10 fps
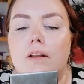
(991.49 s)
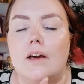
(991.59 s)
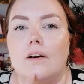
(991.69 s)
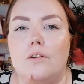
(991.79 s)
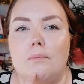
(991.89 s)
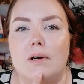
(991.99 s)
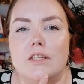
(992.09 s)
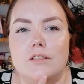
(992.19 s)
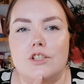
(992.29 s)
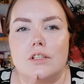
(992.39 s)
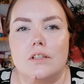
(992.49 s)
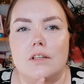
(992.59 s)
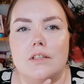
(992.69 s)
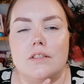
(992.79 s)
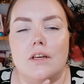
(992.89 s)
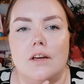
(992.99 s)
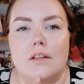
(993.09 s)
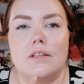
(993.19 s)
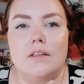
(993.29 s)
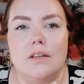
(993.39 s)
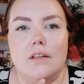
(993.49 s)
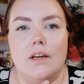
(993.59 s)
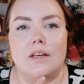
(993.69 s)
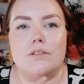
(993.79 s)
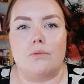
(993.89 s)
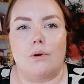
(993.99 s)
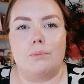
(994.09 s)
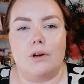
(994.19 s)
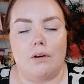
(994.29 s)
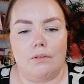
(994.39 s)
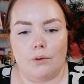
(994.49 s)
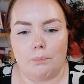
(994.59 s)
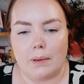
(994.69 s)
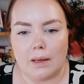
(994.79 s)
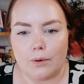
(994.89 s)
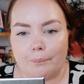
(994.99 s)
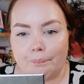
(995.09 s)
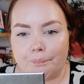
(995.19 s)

like on my chin it has rubbed off a bit.